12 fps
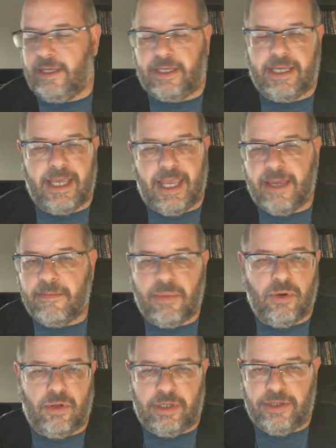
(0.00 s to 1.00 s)

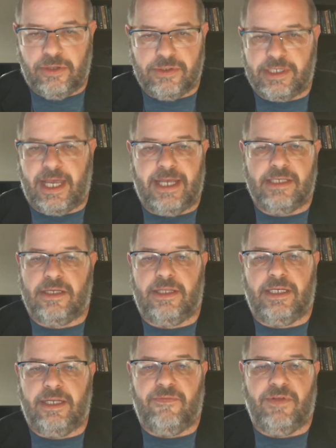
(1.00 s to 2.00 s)
Campbell and those guys on the
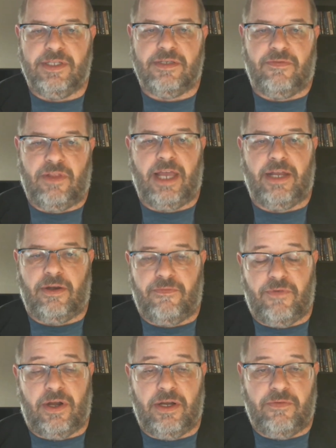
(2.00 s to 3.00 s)
defensive line are
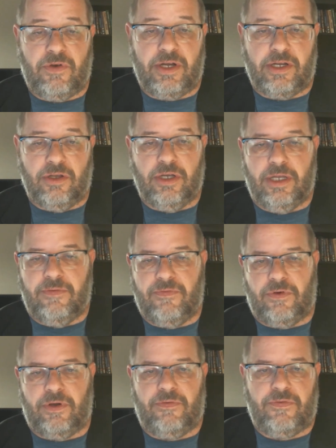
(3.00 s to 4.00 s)
very, very good
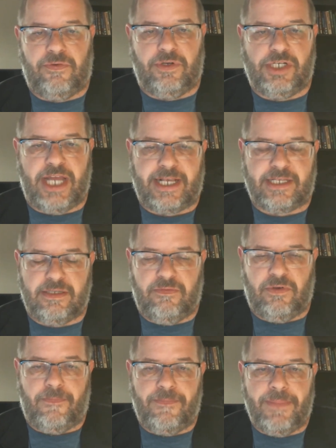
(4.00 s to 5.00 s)
for Jacksonville.